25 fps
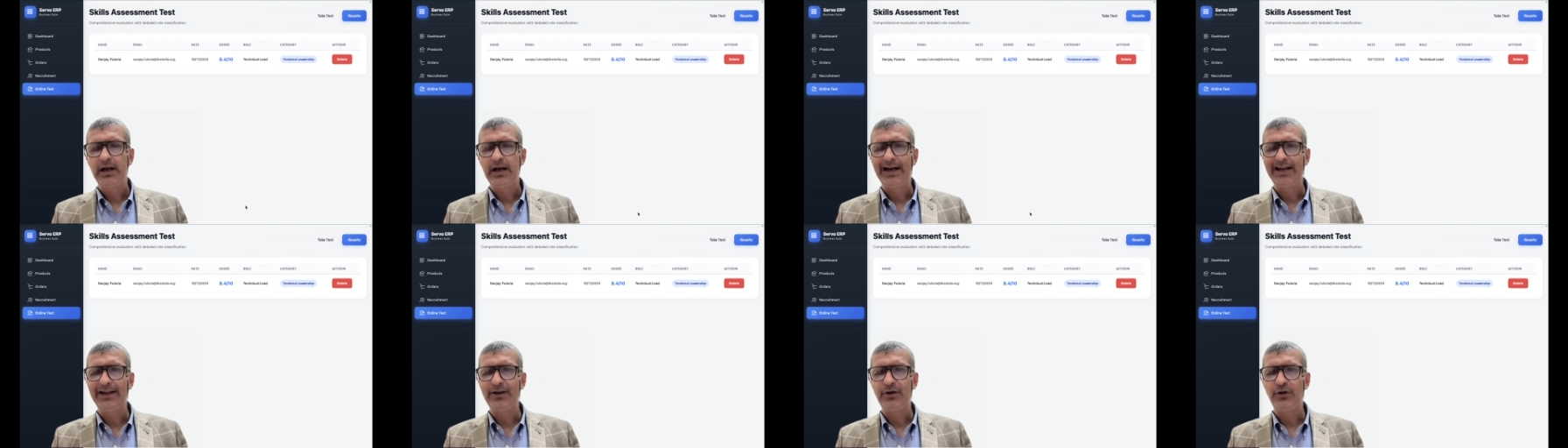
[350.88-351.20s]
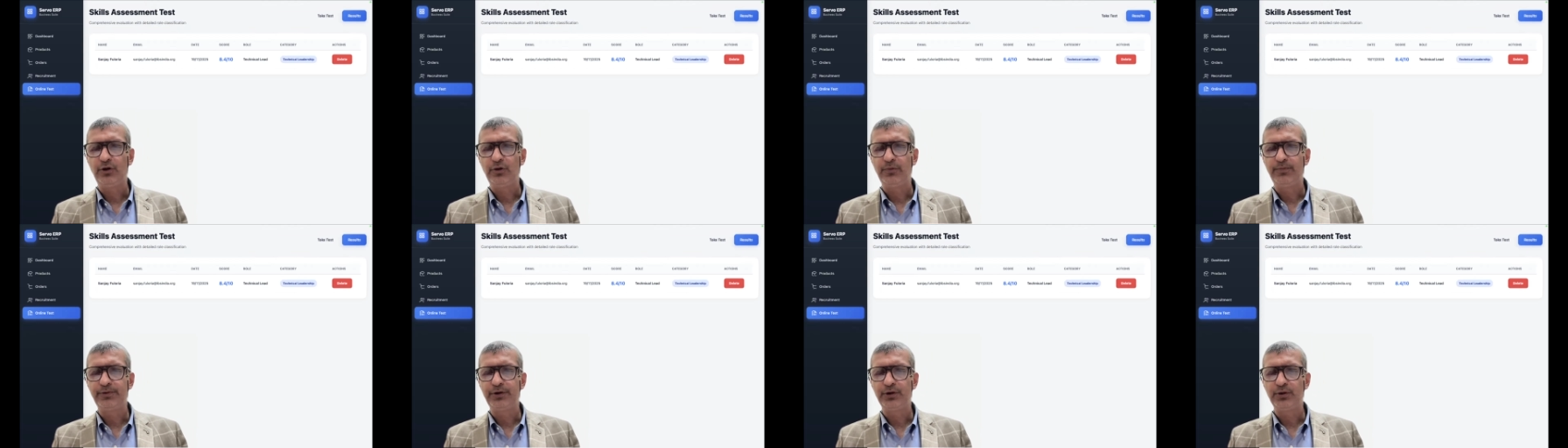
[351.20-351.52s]
I
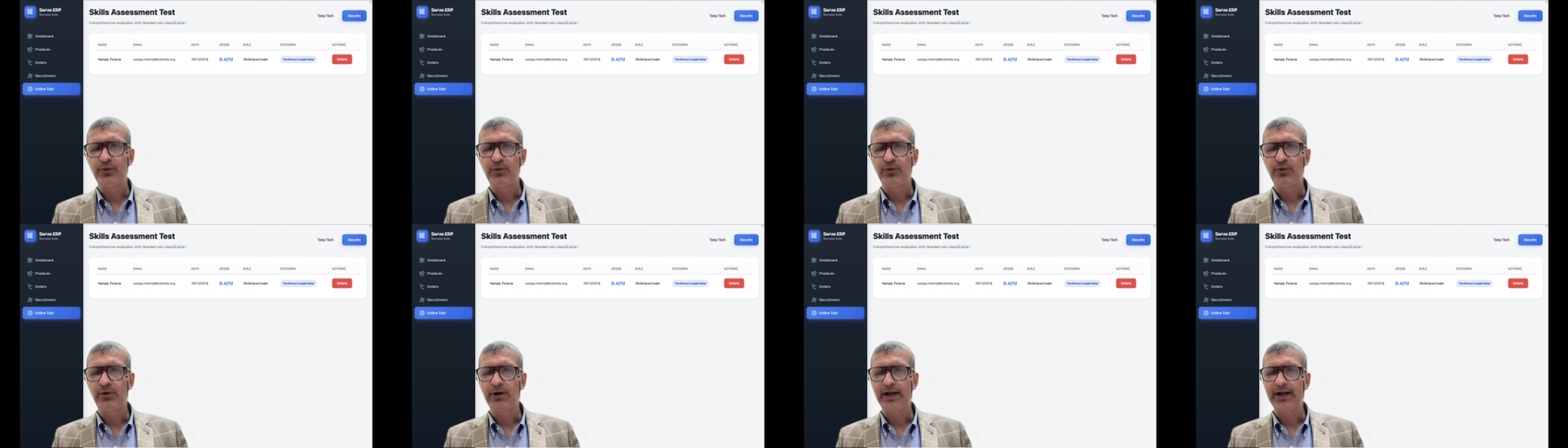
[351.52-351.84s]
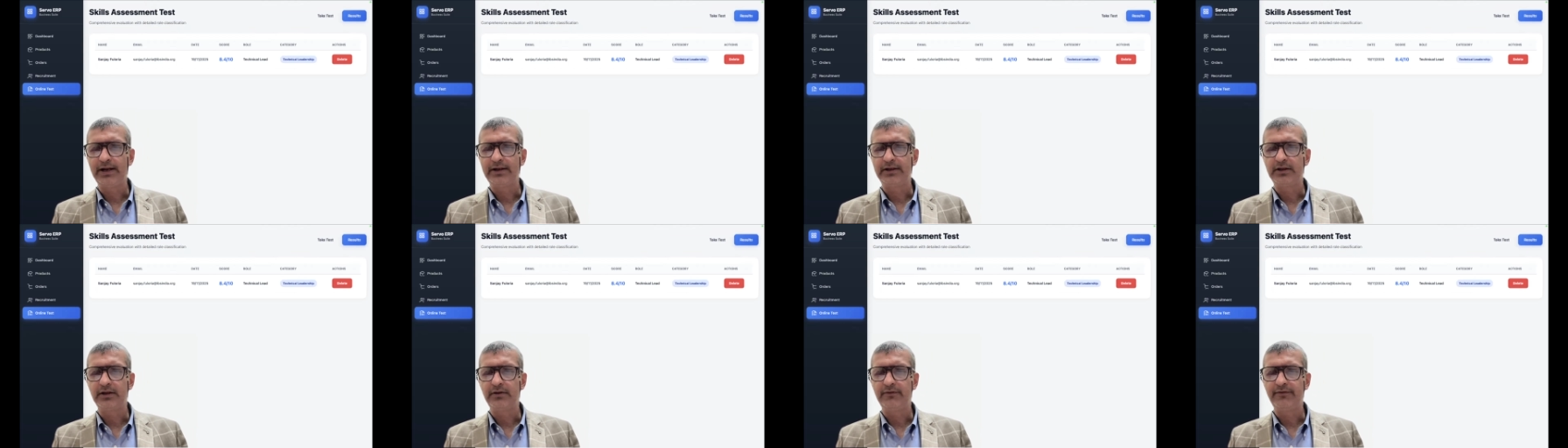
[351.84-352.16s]
hope you
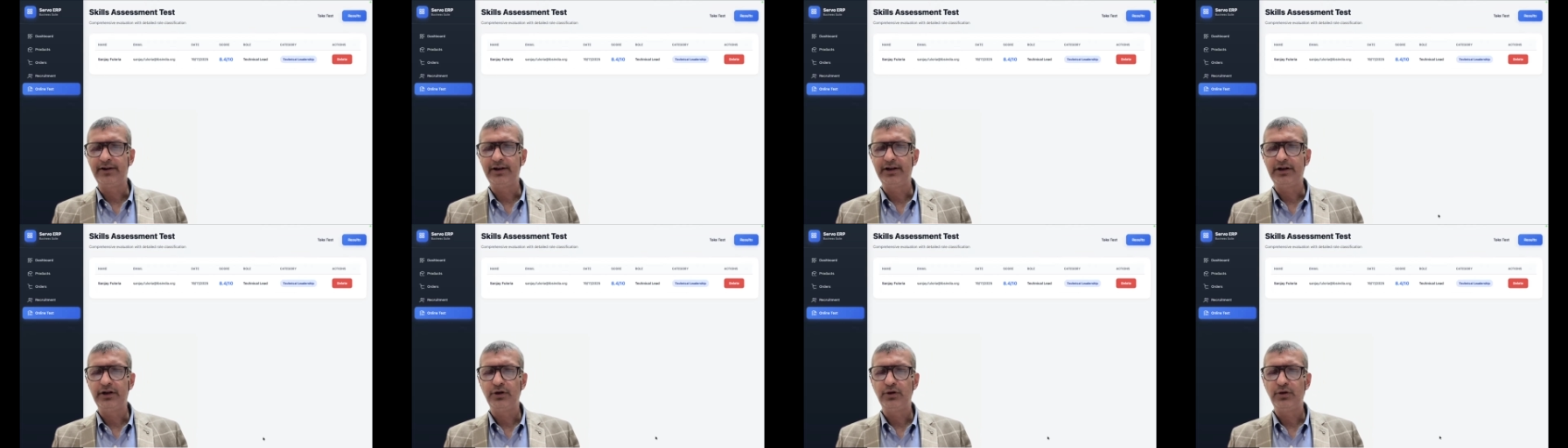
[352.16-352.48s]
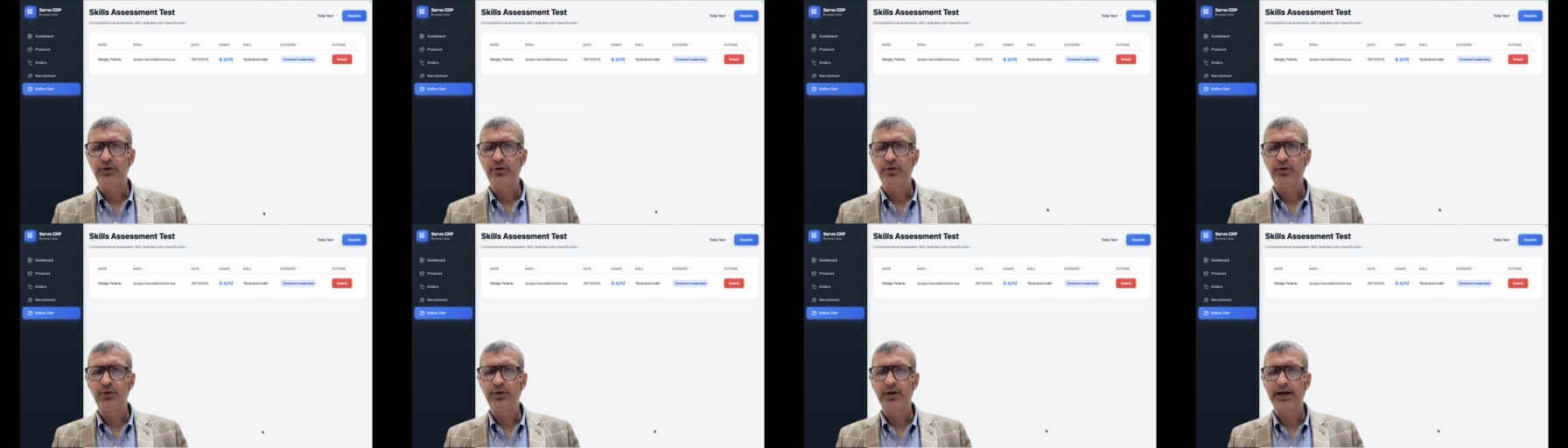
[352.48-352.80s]
liked the
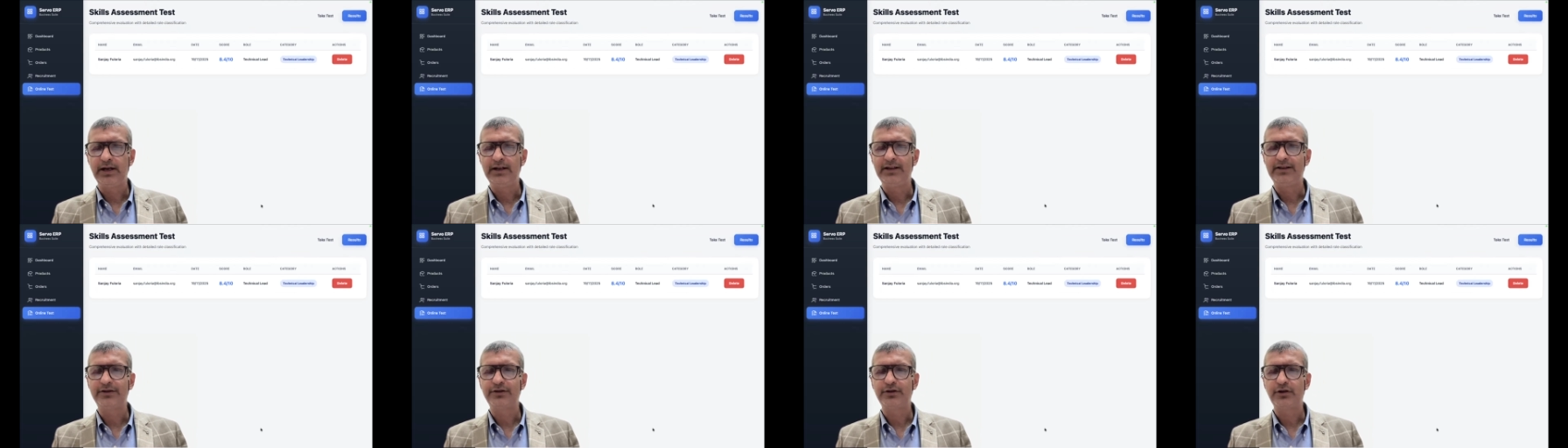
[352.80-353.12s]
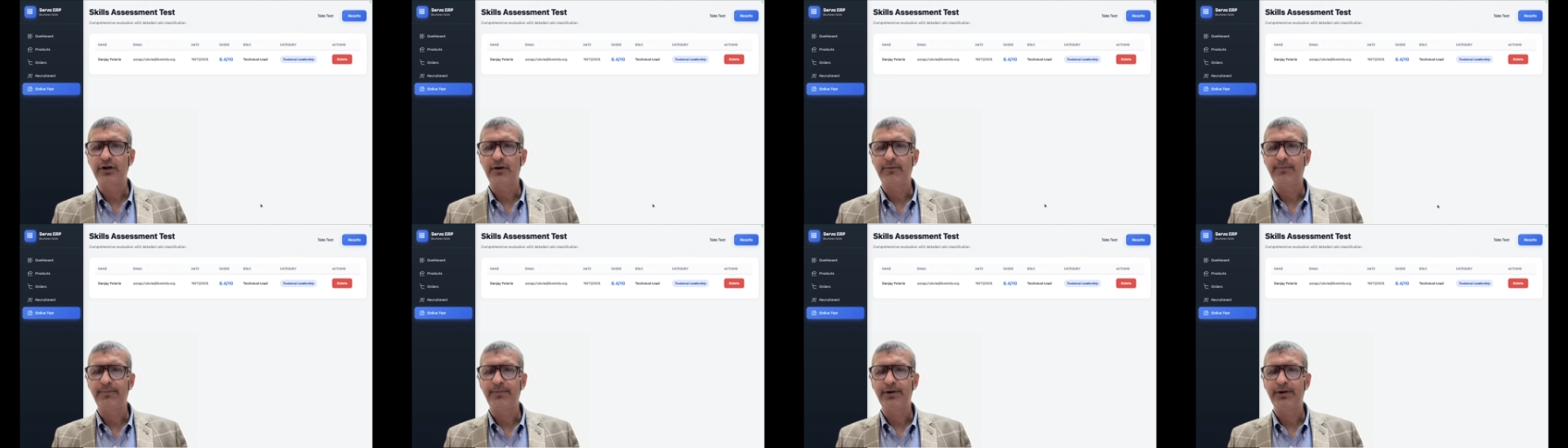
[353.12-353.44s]
video. I'll
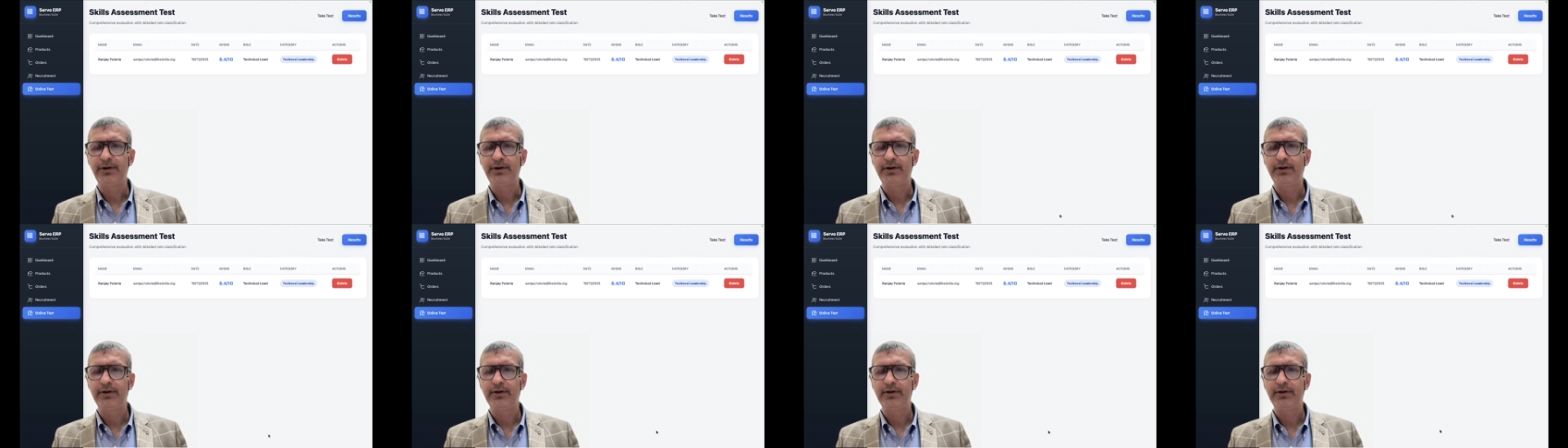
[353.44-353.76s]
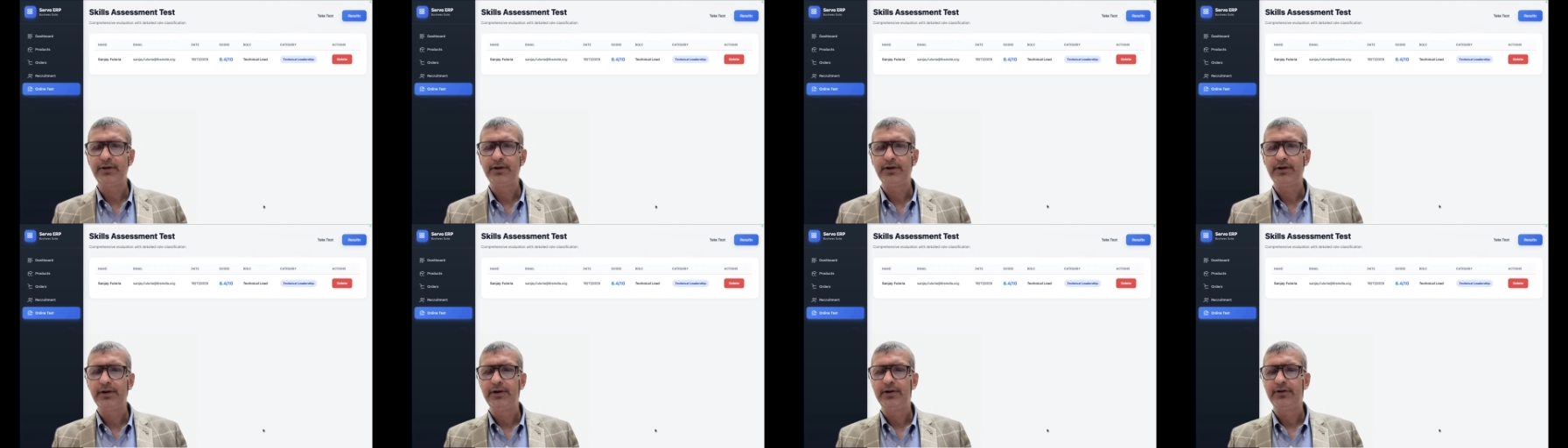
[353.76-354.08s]
stop here.
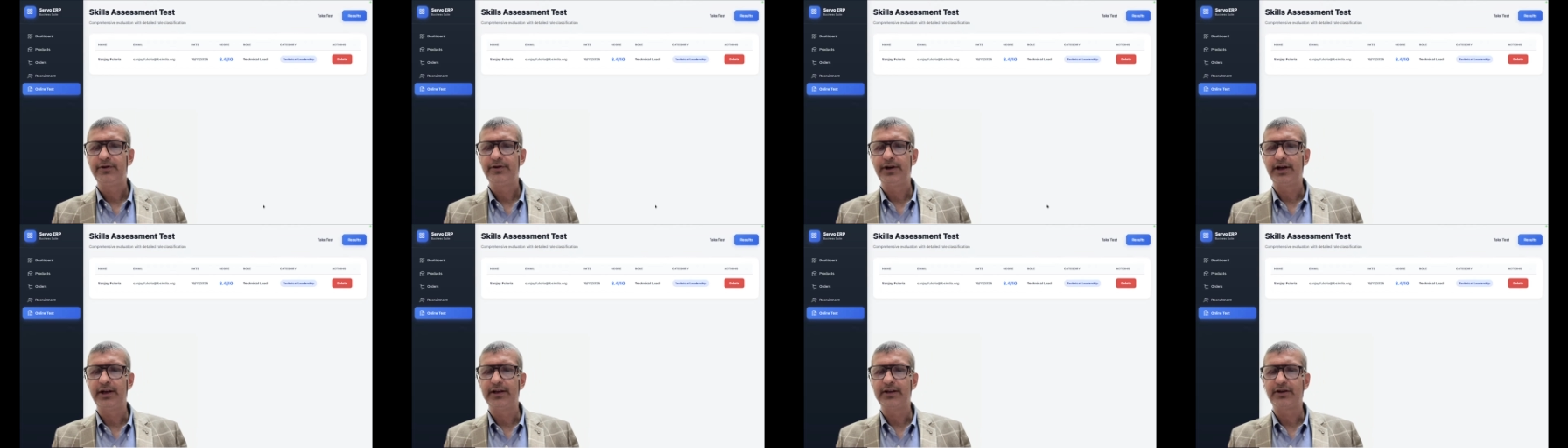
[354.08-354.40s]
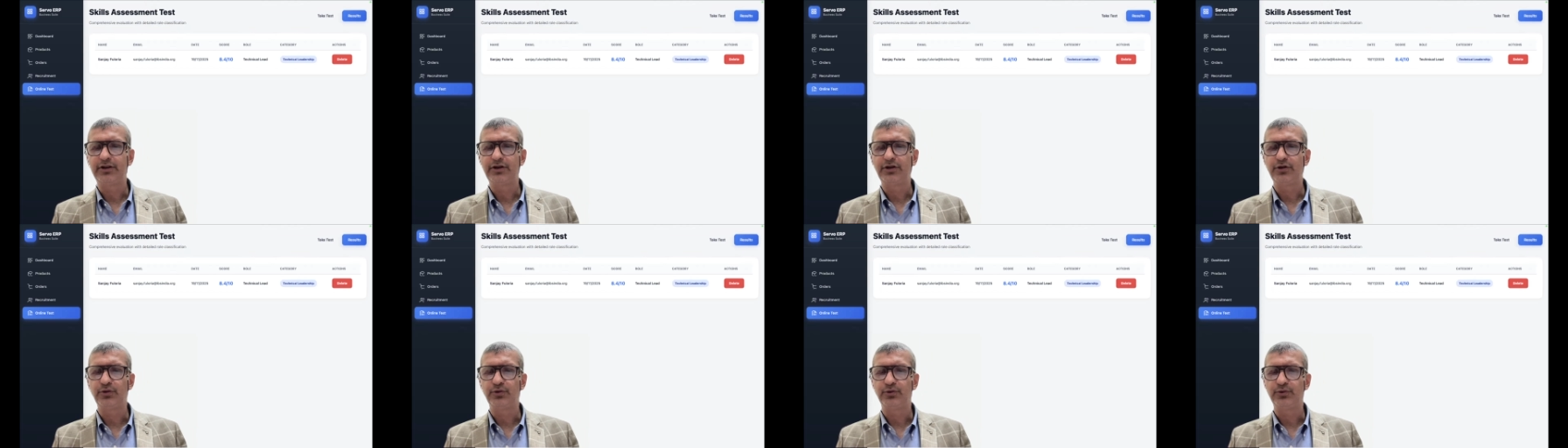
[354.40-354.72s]

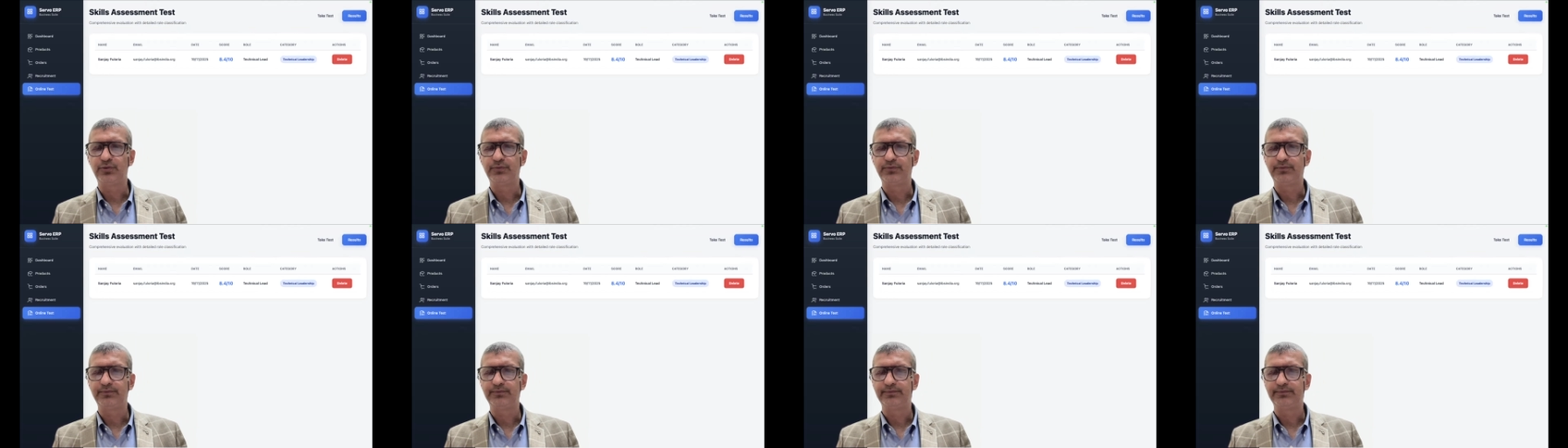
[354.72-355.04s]
Thank you.